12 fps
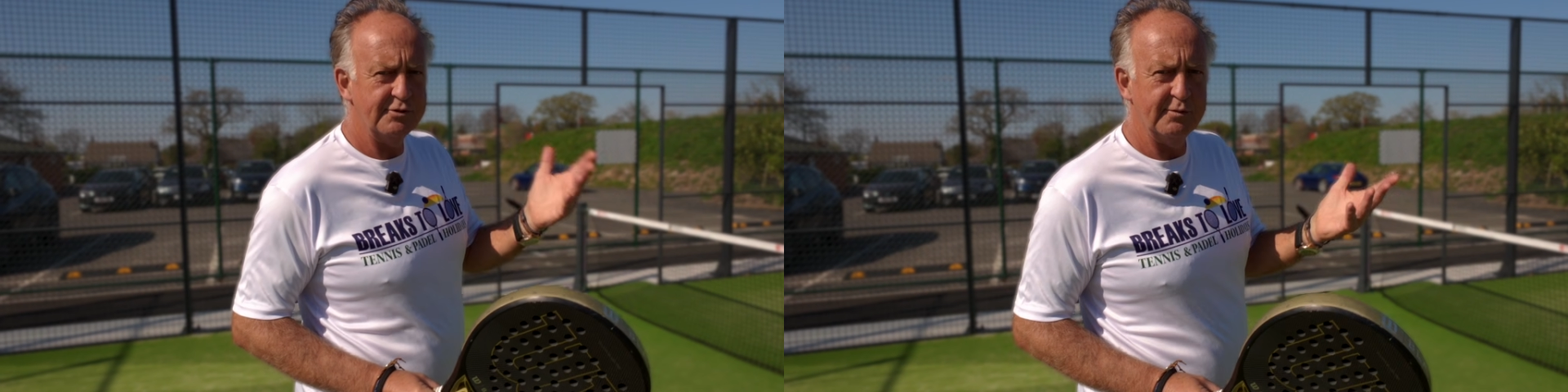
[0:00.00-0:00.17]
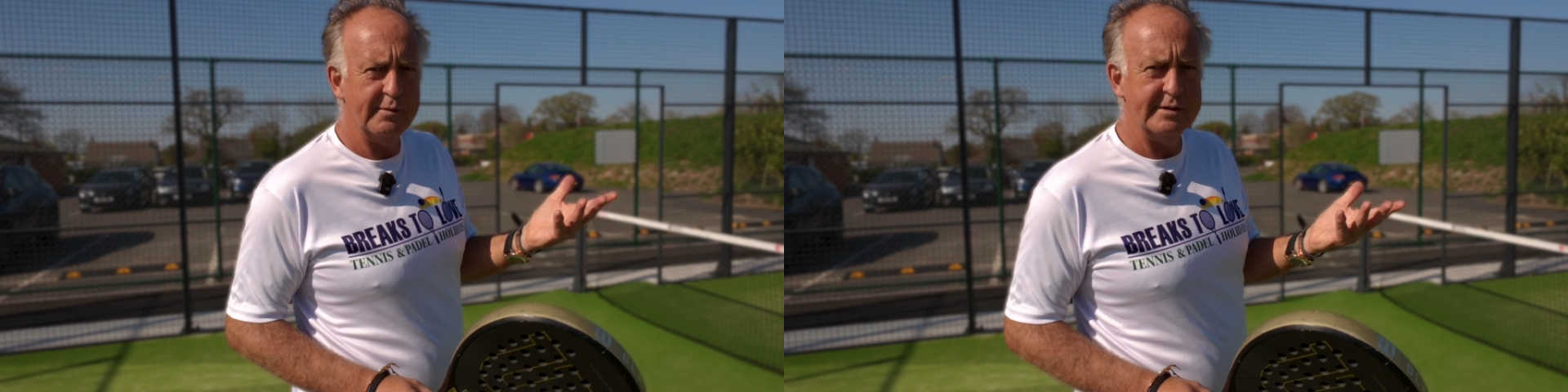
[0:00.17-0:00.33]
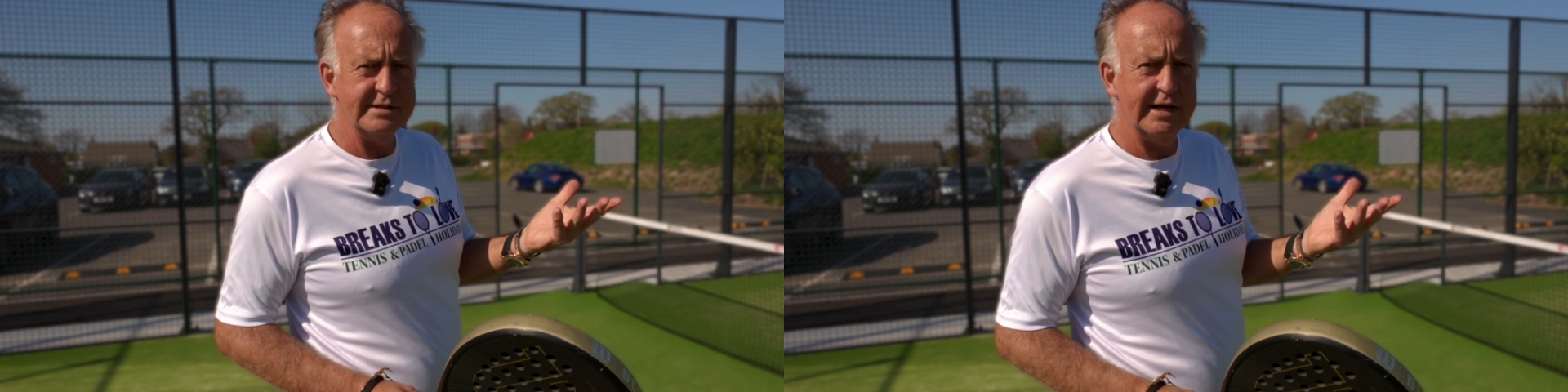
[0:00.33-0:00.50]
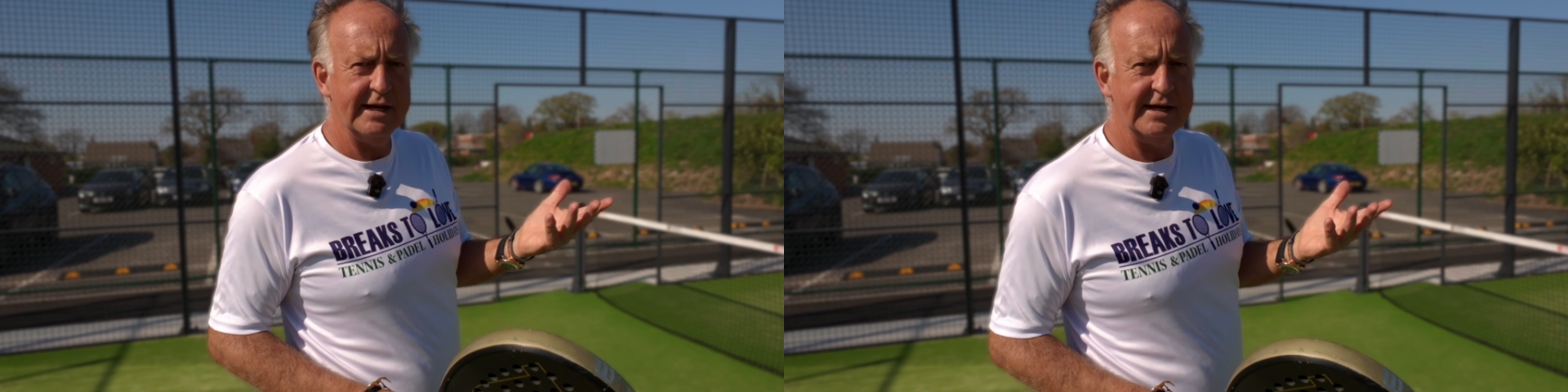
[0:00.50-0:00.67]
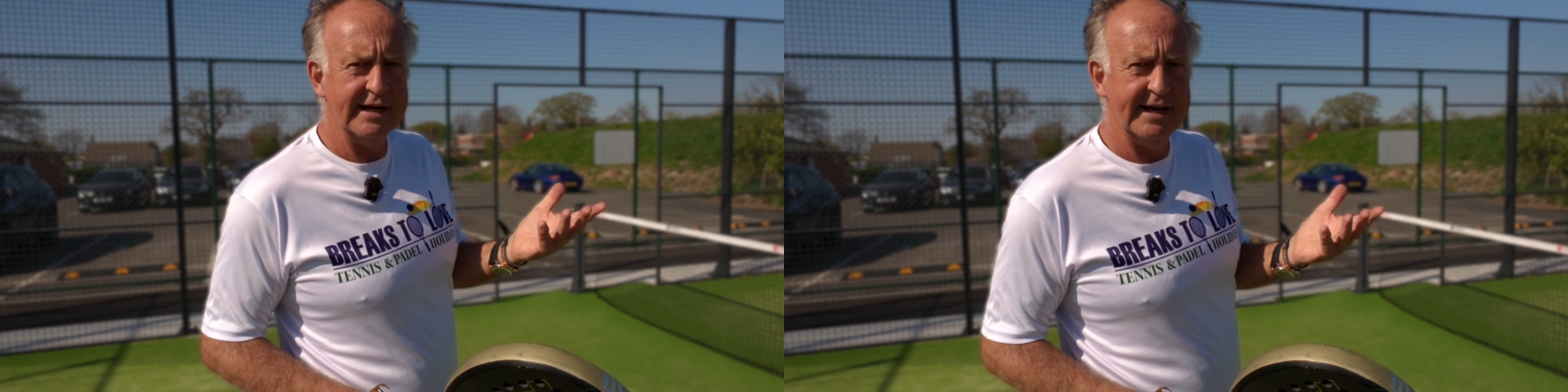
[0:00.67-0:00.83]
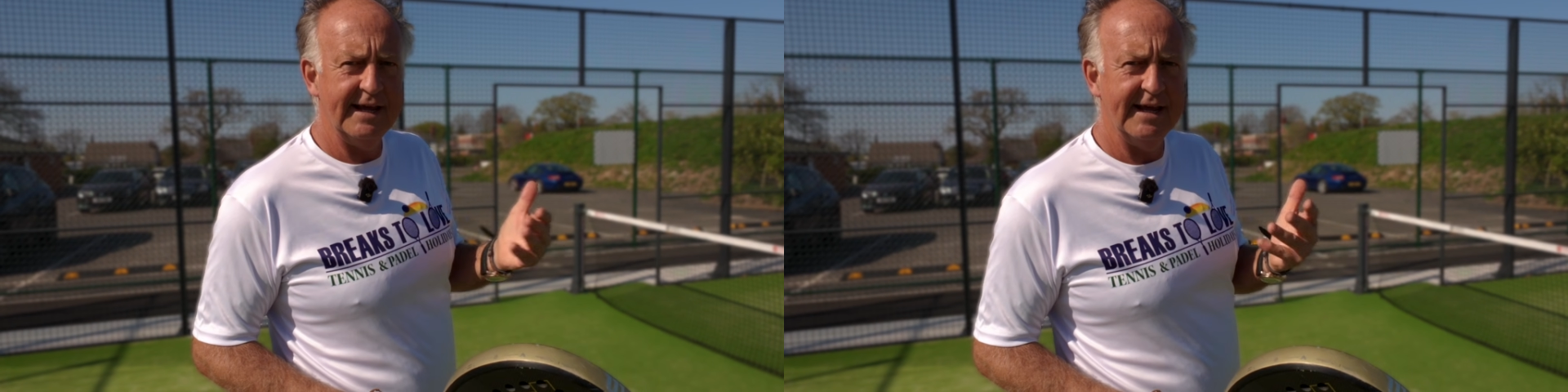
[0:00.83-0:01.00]
you'll most
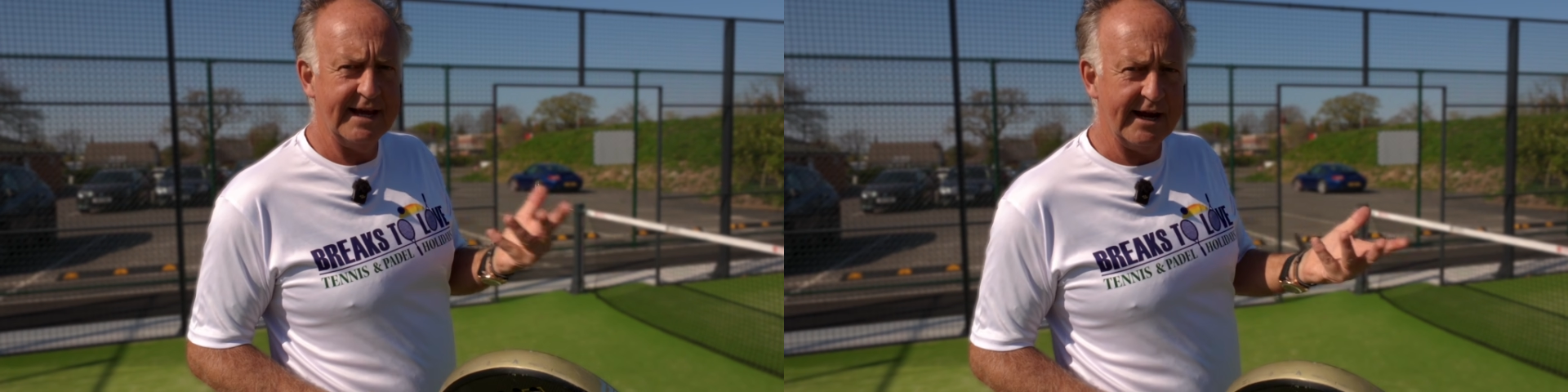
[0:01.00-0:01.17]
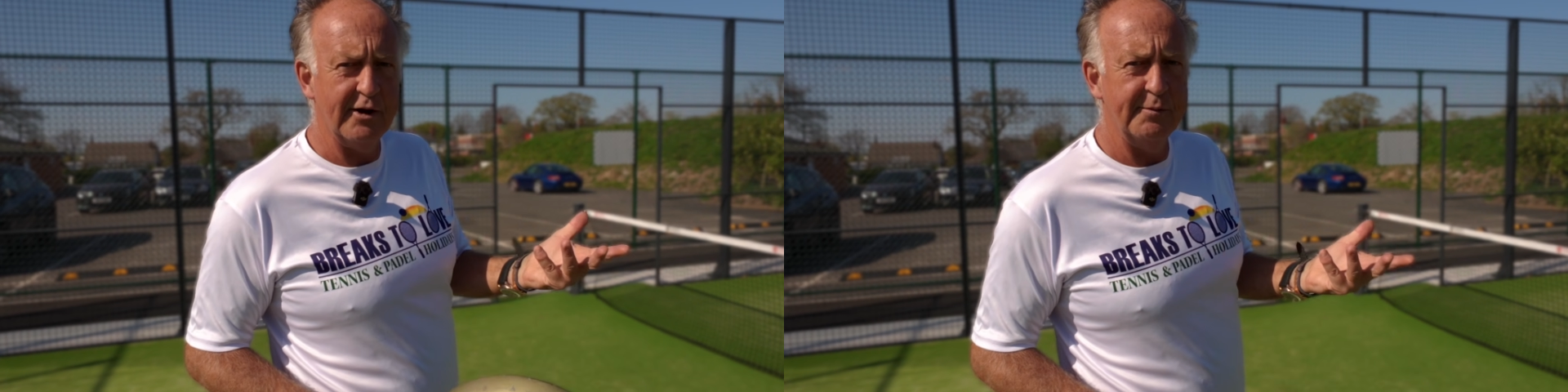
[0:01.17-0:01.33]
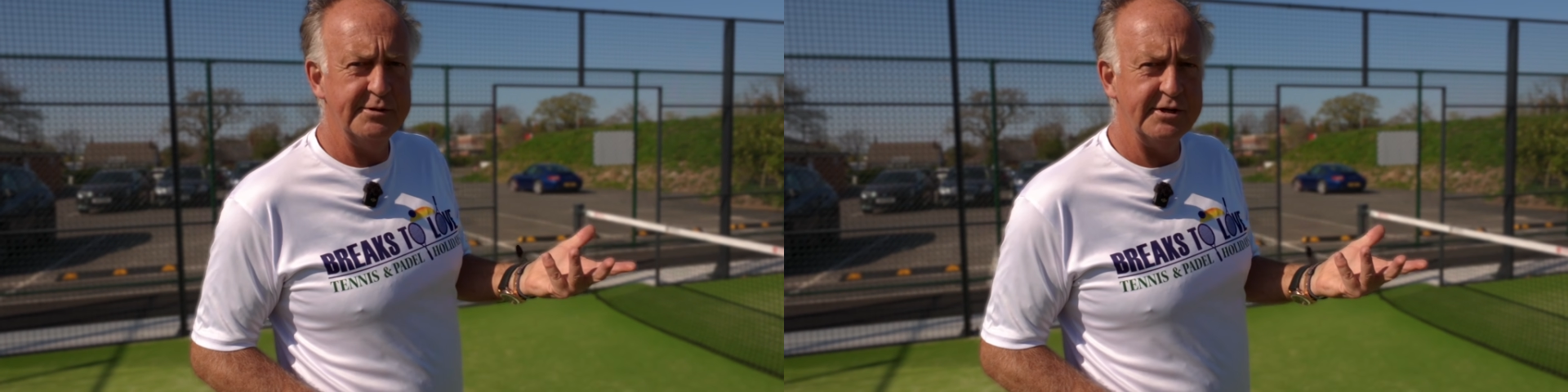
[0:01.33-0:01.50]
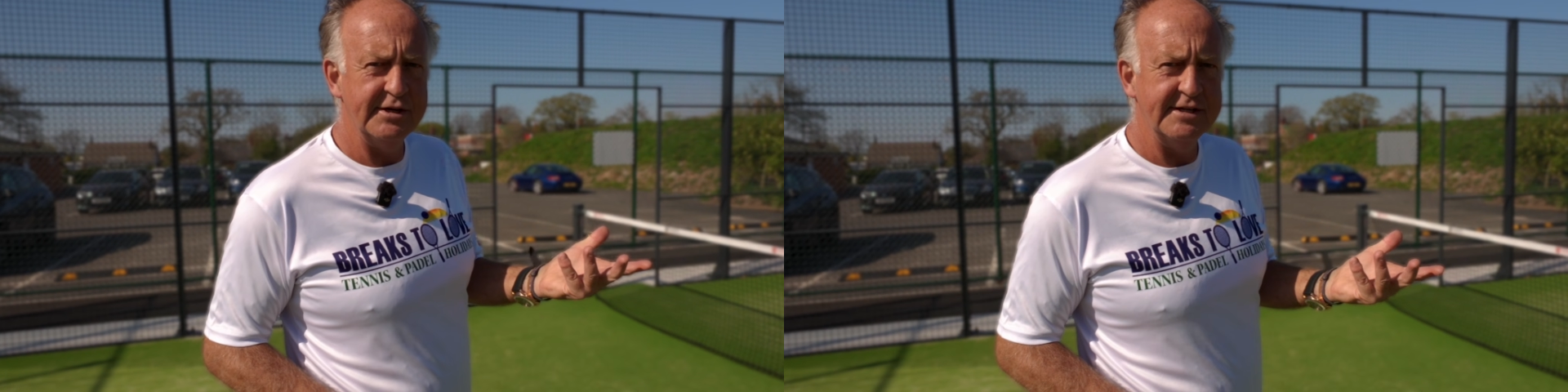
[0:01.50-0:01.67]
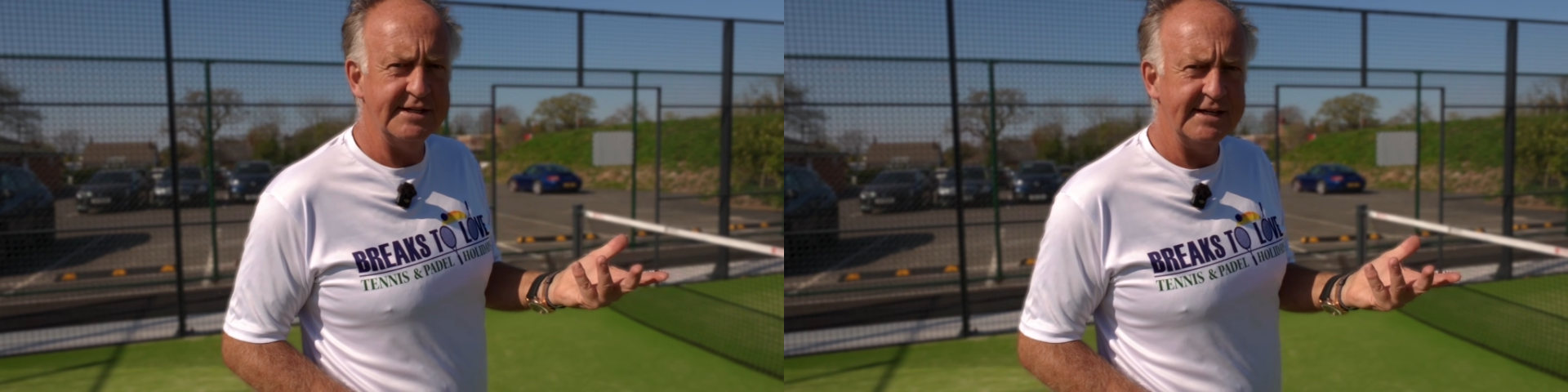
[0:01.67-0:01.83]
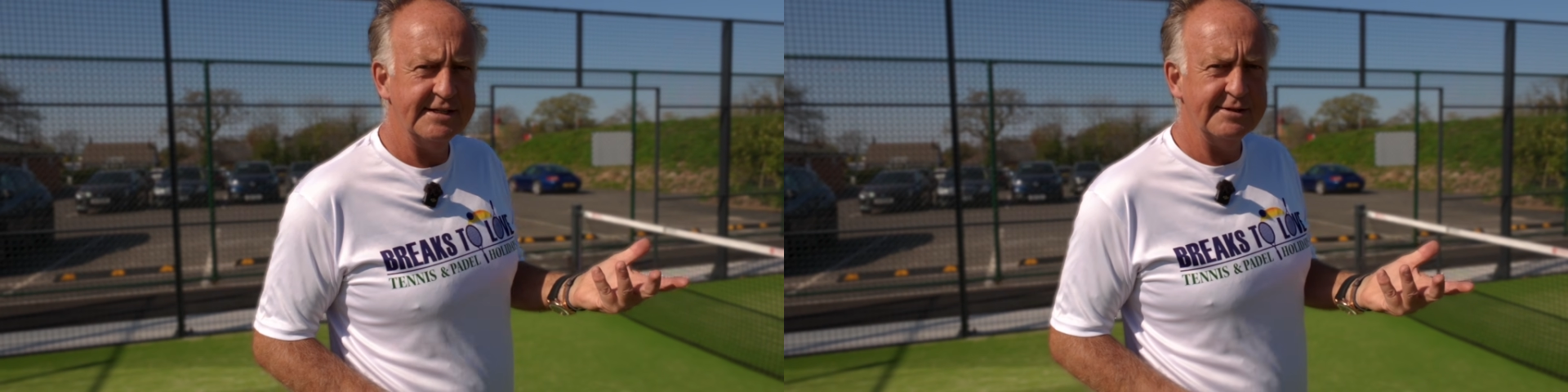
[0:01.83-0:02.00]
likely get an
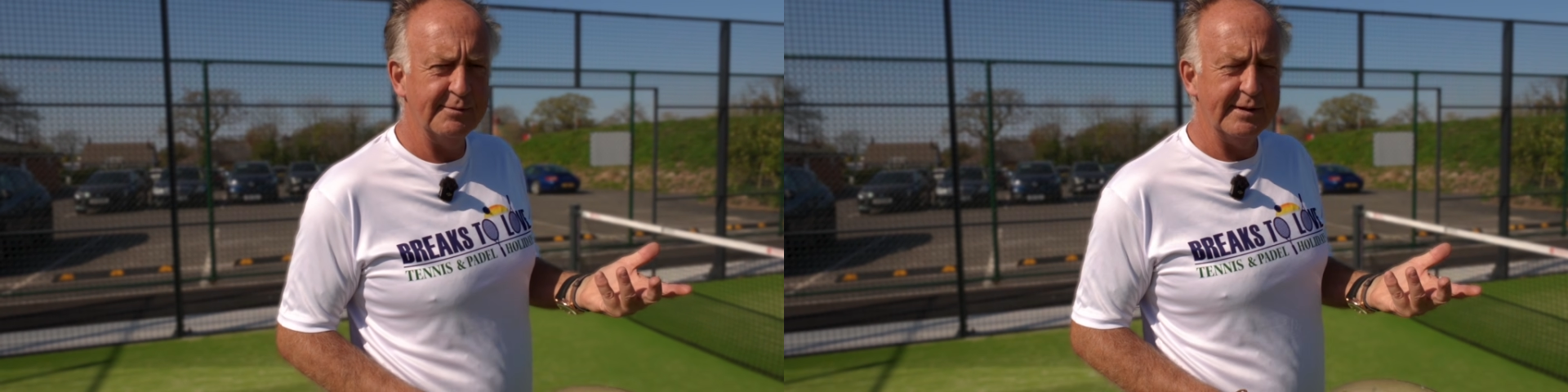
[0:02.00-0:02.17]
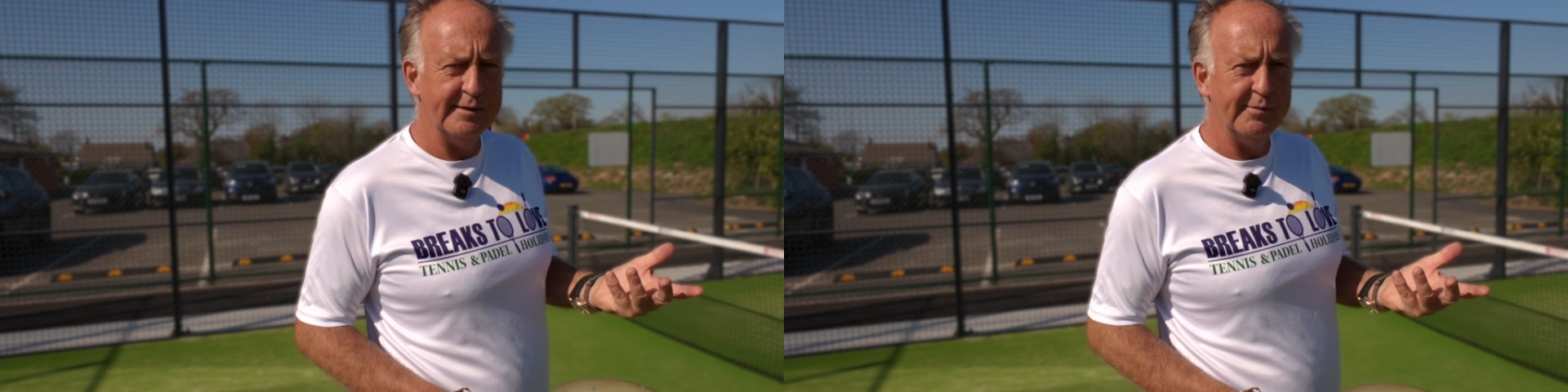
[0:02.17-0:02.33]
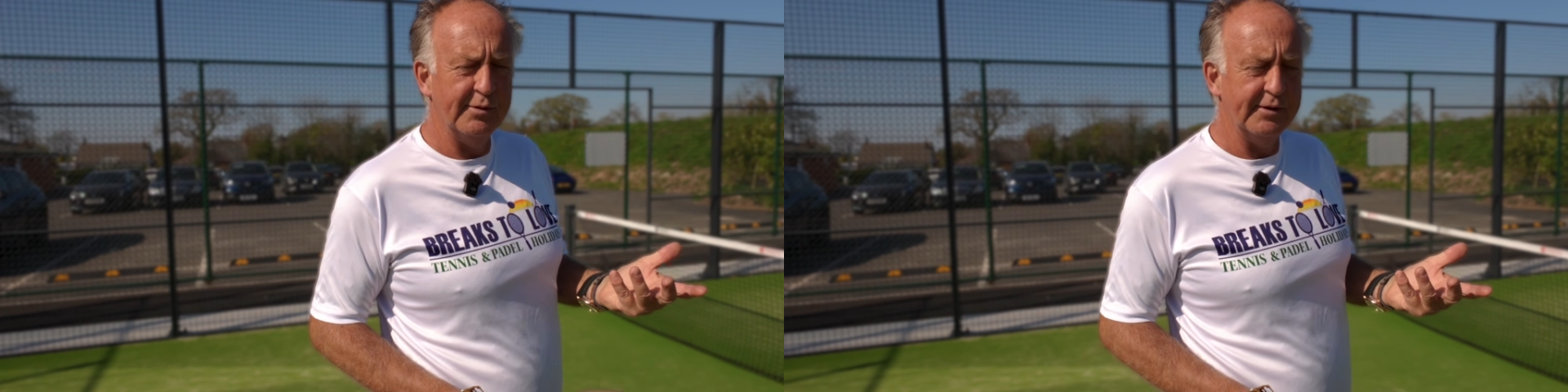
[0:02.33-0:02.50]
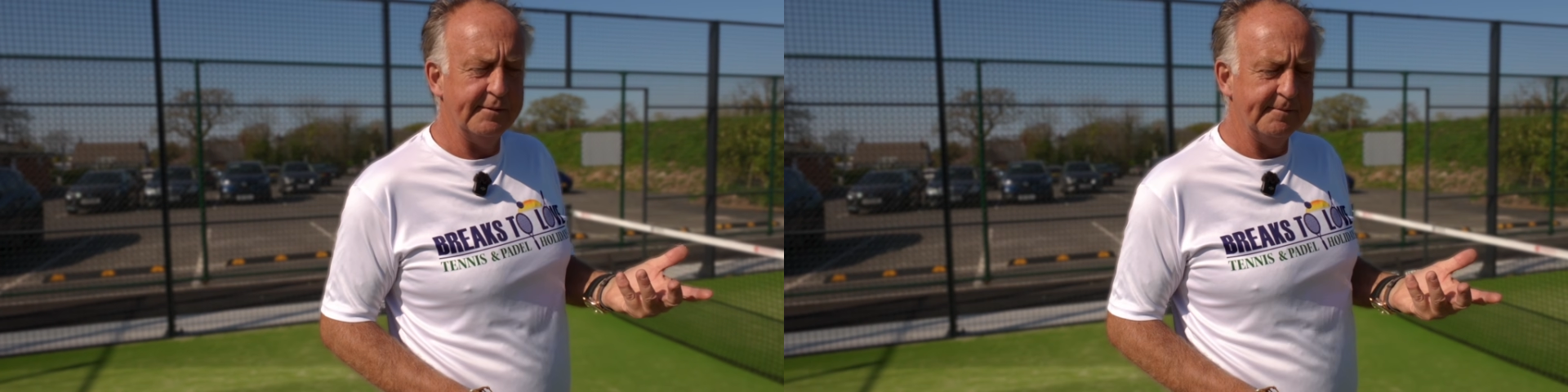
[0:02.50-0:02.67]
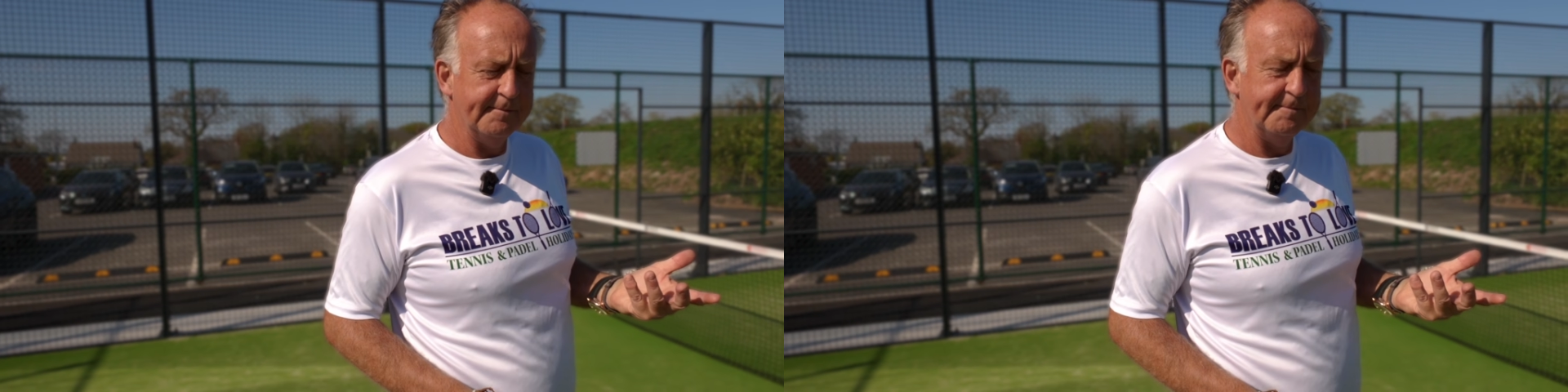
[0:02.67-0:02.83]
opportunity to win the point.